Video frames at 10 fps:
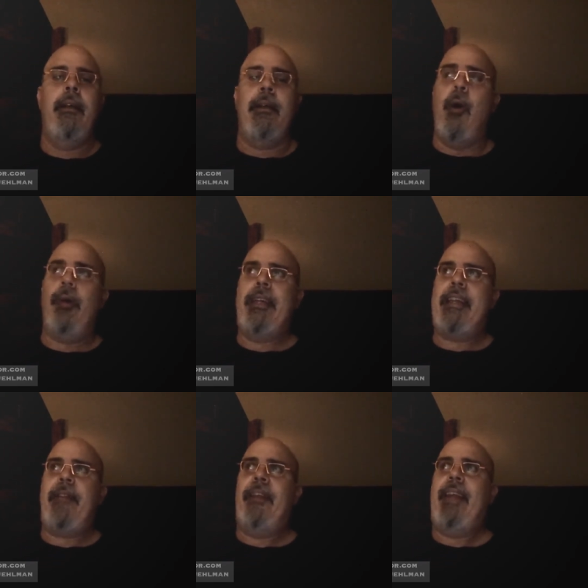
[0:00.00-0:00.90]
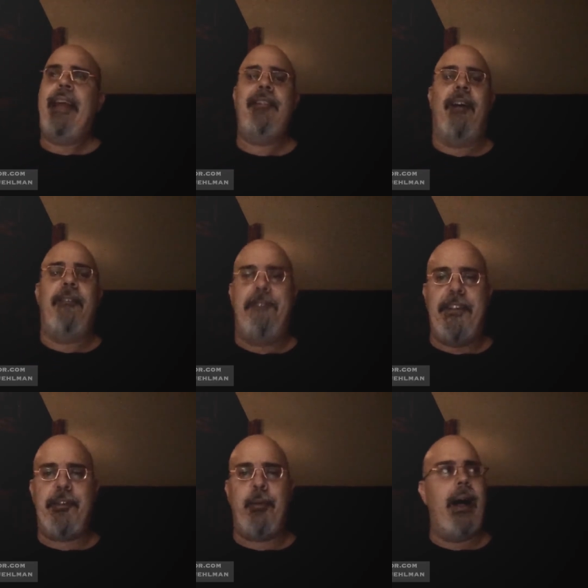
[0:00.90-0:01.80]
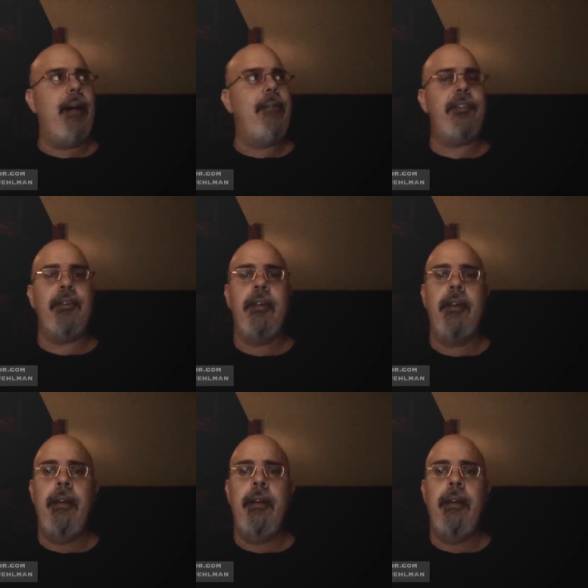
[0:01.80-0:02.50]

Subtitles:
You only take the legs off fishwives?